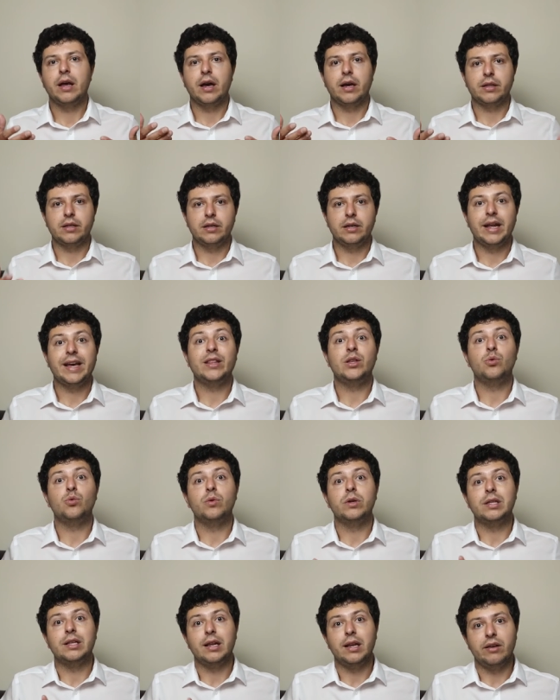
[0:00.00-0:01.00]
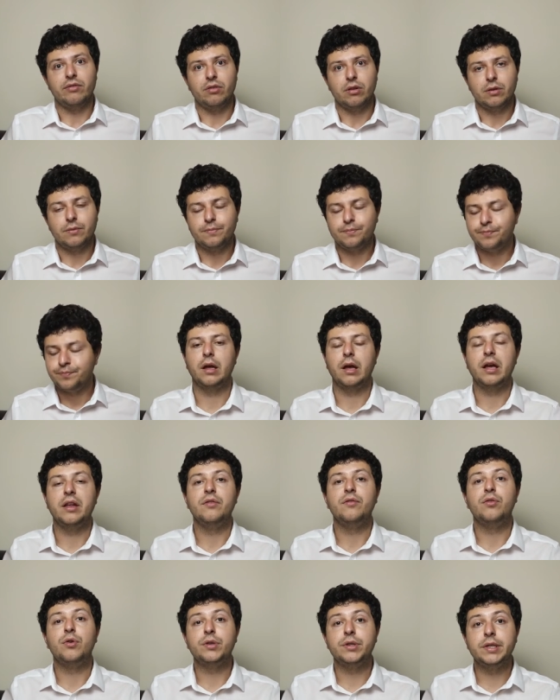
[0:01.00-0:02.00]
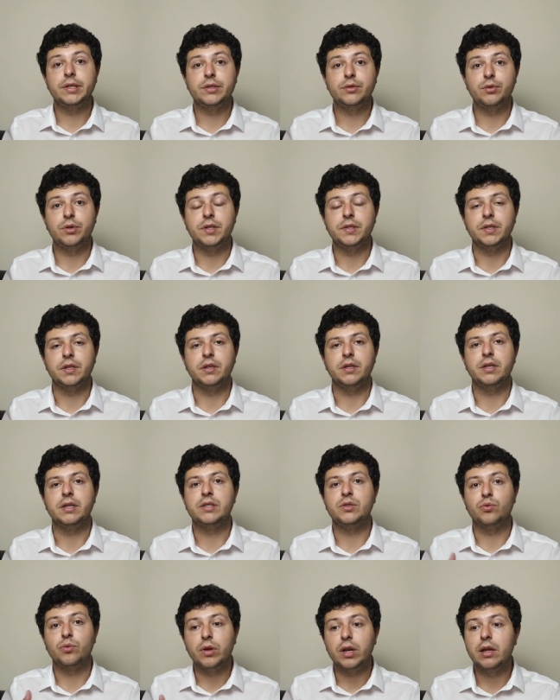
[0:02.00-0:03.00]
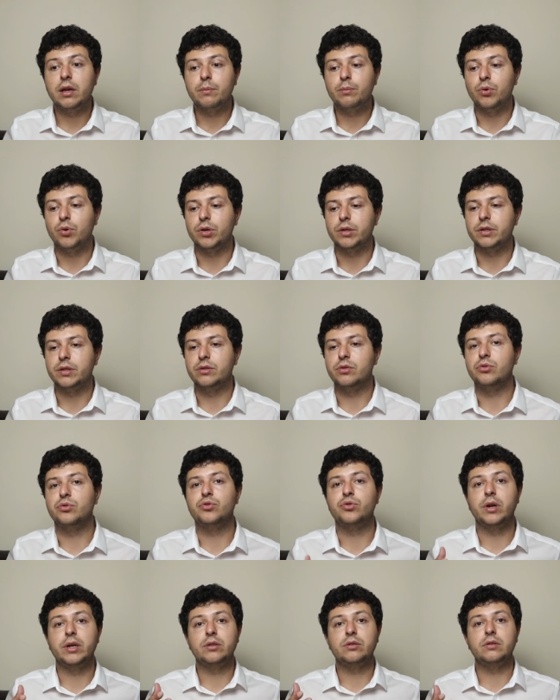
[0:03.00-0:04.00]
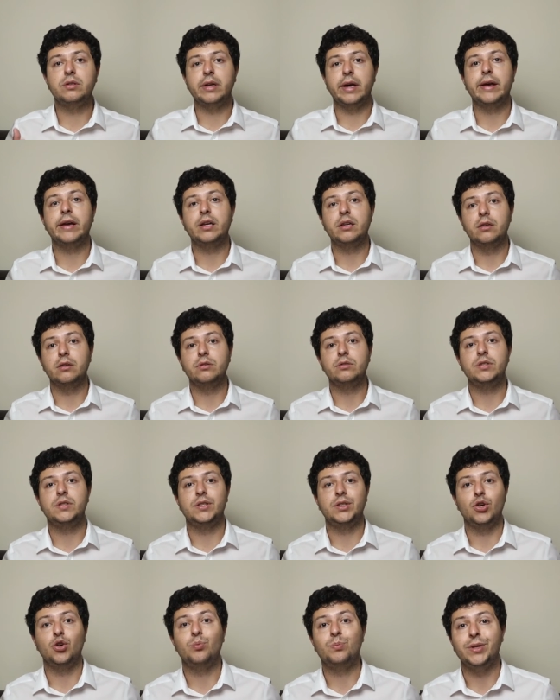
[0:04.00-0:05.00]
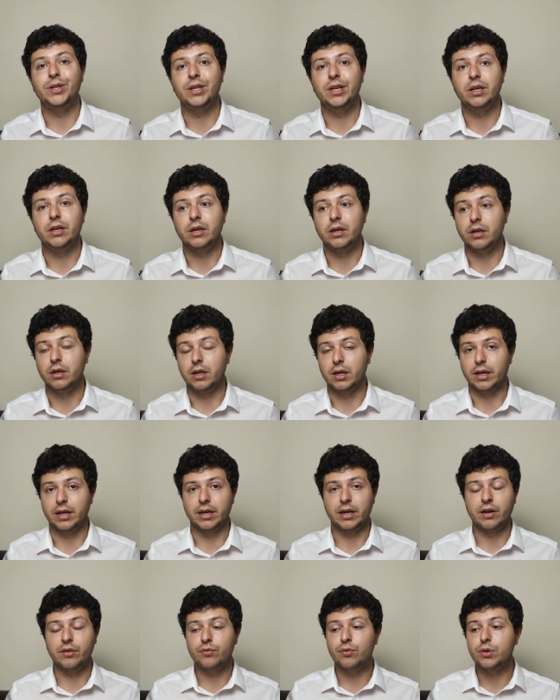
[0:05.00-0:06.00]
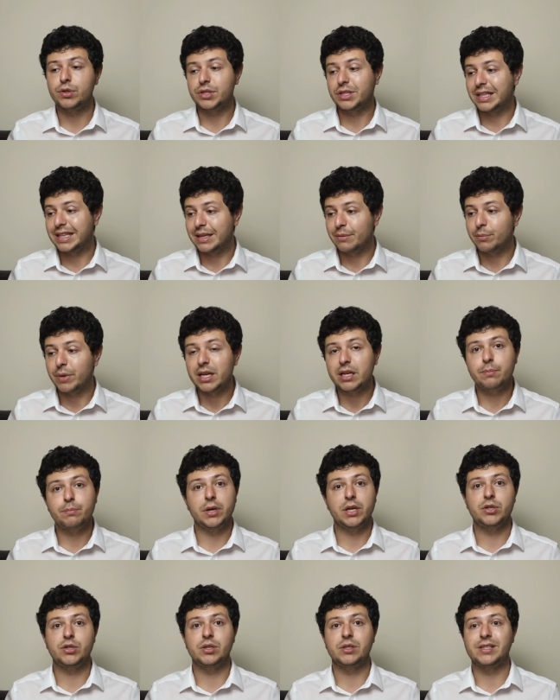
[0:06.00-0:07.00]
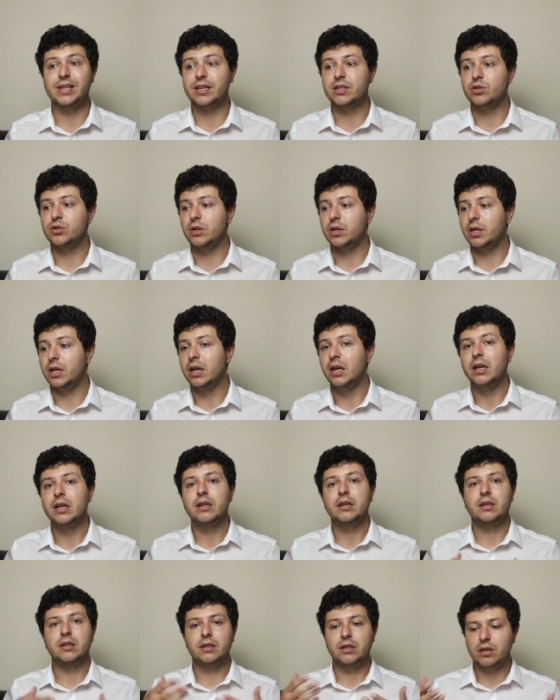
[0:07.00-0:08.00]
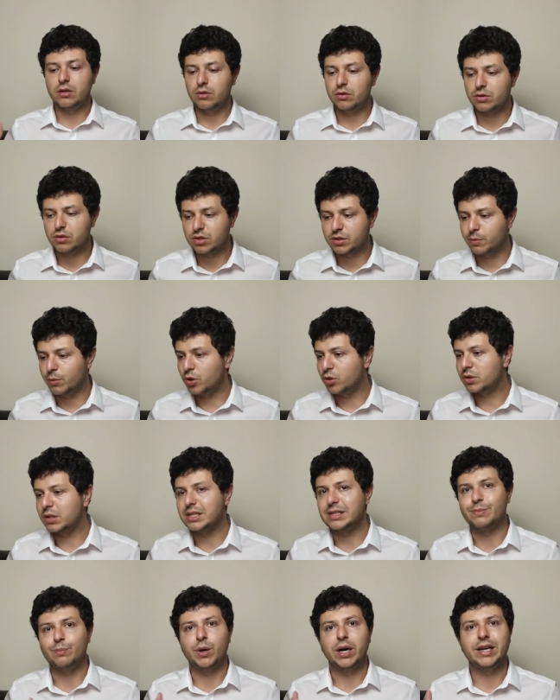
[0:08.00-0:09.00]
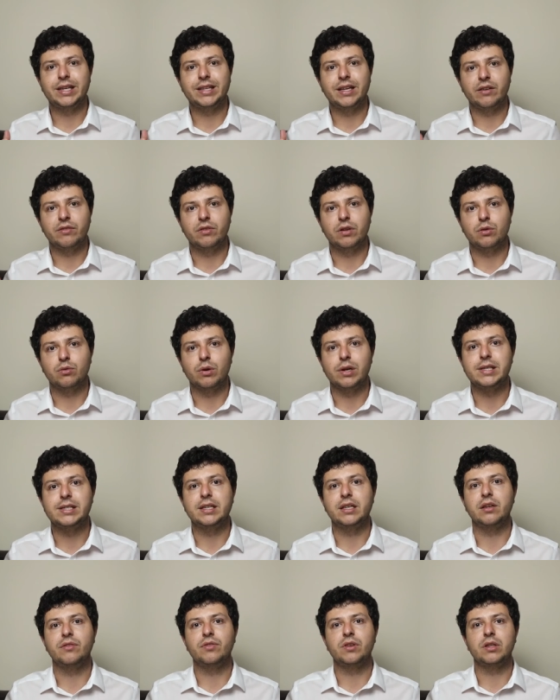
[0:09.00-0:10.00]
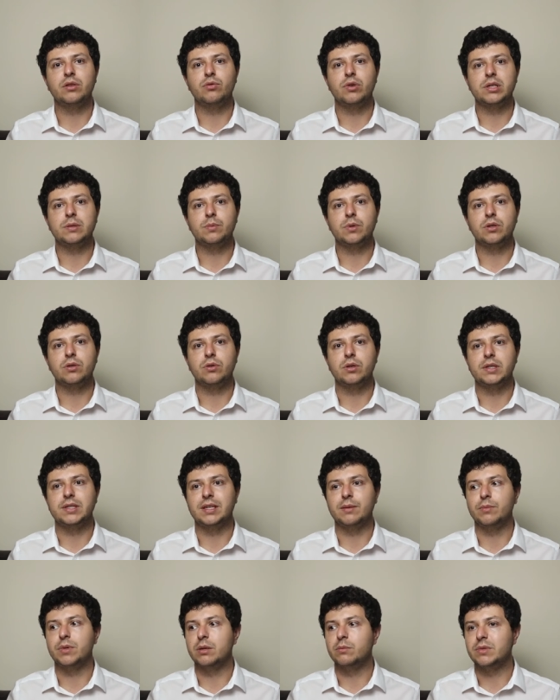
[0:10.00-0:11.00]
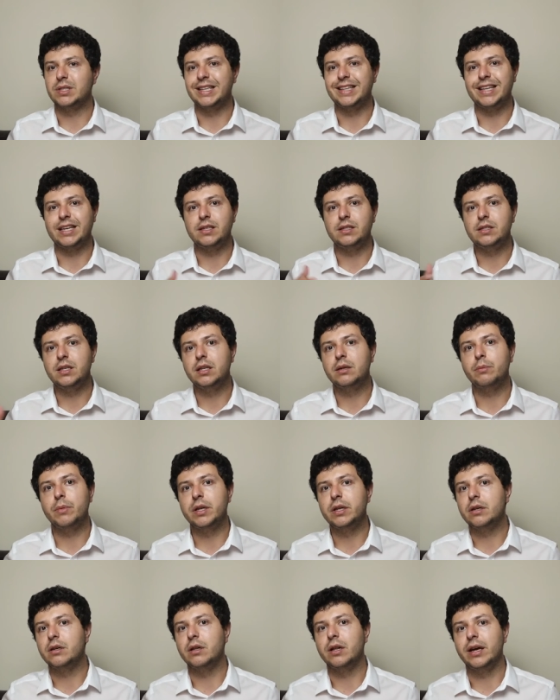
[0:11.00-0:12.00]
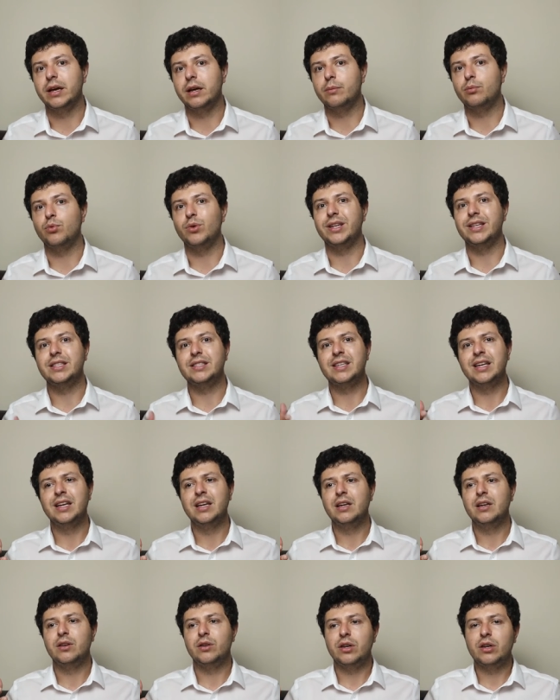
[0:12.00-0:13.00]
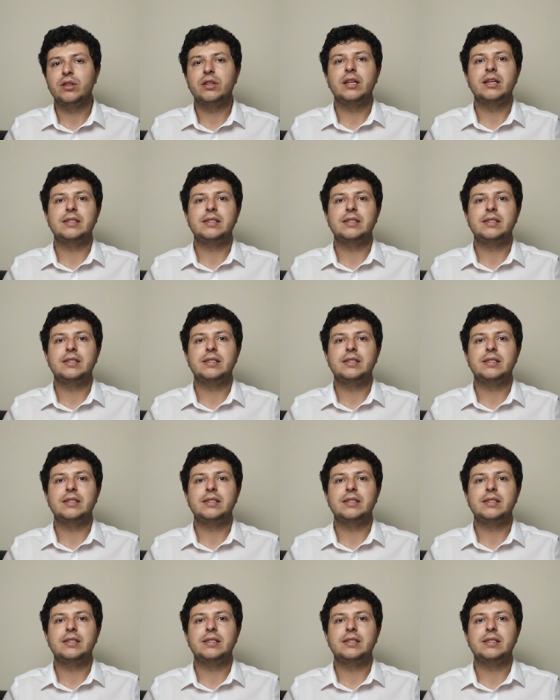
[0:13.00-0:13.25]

at an adequate level. And for this reason, it's really important to try to diagnose COPD early. And unfortunately, many patients actually continue to smoke despite having quite significant respiratory symptoms, and they seek medical help when it's not